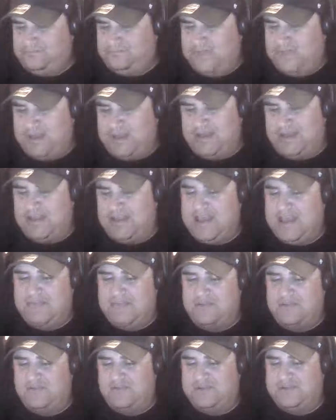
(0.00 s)
a good game,
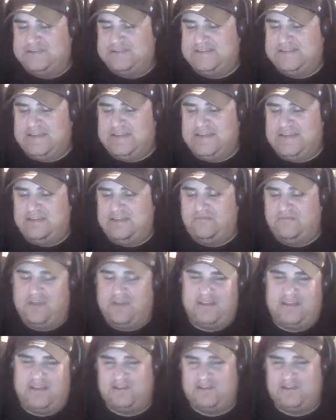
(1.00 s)
but we'll see. The
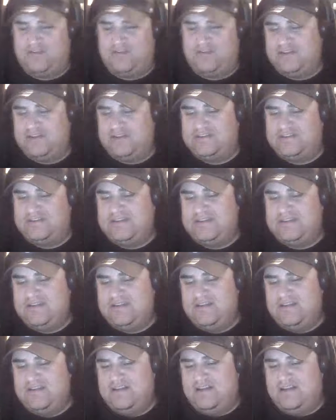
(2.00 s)
Raiders, of course,
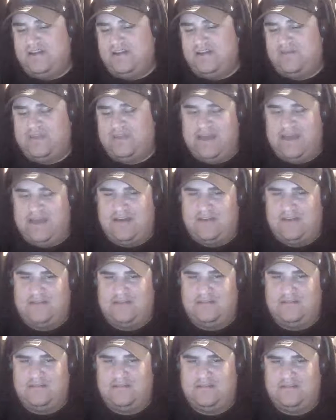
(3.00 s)
are without
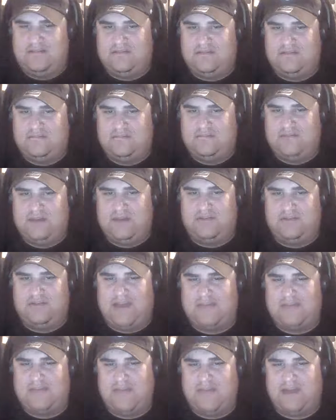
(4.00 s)
middle
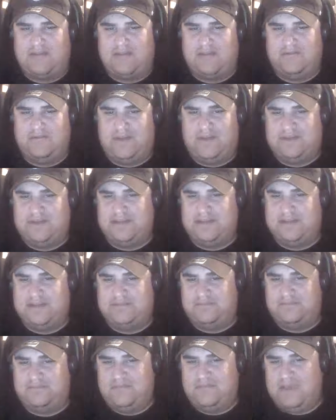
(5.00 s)
linebacker
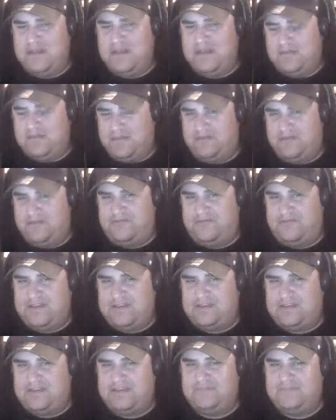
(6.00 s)
Vontez
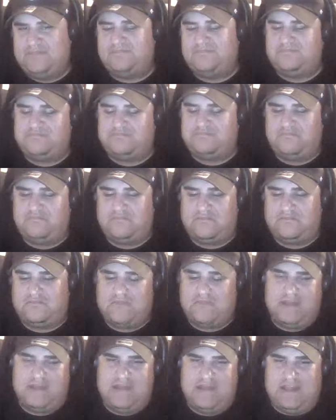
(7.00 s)
Perfect.
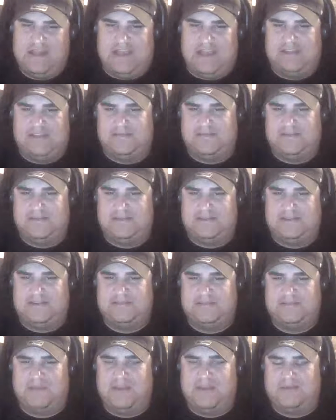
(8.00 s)
He's been
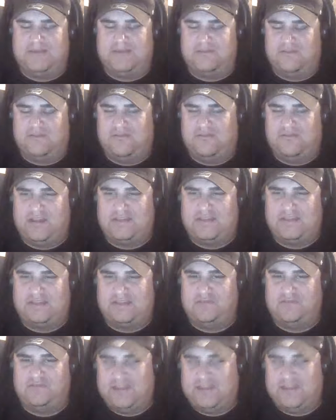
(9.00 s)
suspended for the
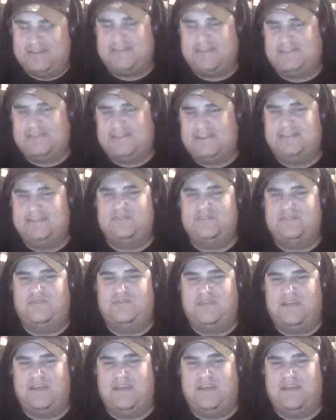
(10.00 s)
rest of the season
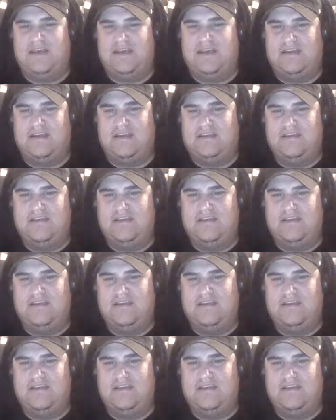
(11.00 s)
with the